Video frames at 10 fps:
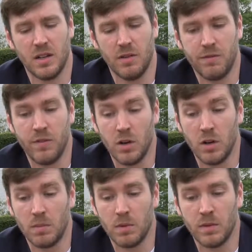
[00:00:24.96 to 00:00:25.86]

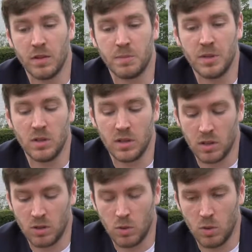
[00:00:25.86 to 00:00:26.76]
firm that's
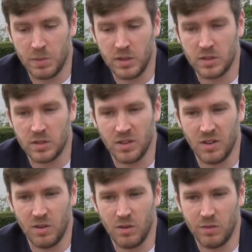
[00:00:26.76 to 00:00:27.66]
building the core piece
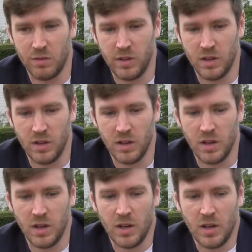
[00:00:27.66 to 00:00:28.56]
of the
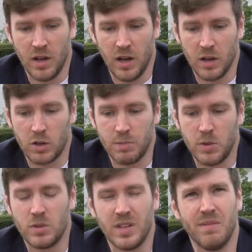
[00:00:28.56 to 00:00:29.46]

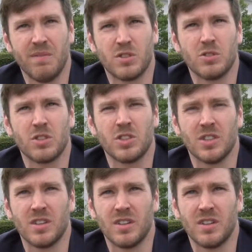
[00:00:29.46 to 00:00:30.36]
computer
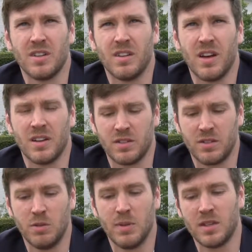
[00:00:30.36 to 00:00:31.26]
infrastructure that
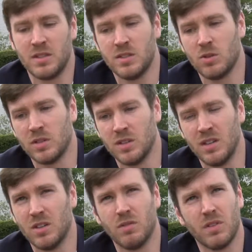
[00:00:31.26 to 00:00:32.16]
humanity is going to
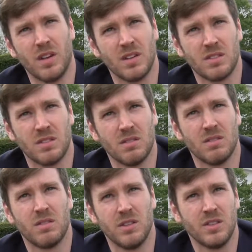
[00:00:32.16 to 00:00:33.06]
need over the next
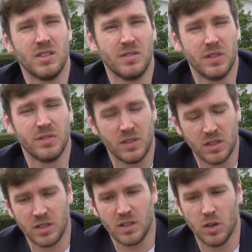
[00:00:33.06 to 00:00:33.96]
30,
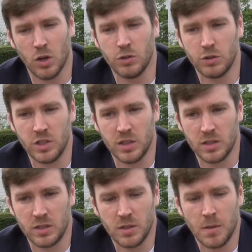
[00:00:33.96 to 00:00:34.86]
50, 100
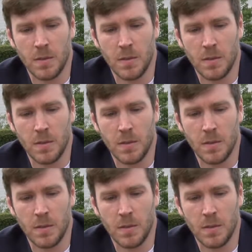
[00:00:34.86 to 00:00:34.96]
years,